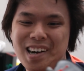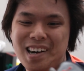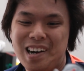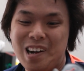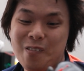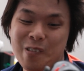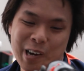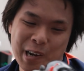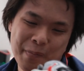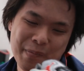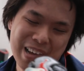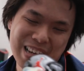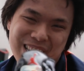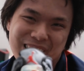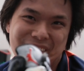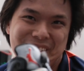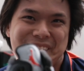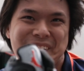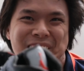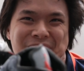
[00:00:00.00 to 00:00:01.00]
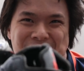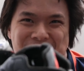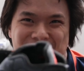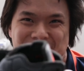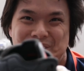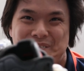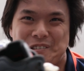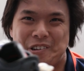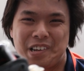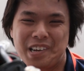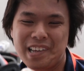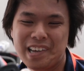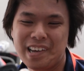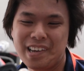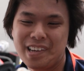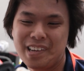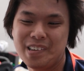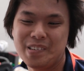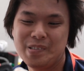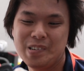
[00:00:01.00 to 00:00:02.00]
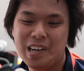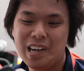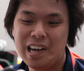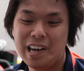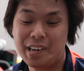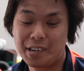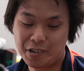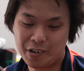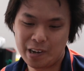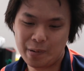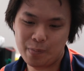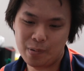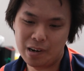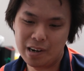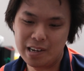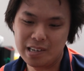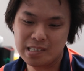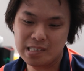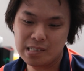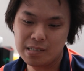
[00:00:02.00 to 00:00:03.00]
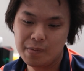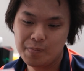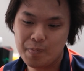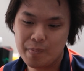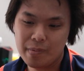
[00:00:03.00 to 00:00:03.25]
I recommend it if you can get it at a great price.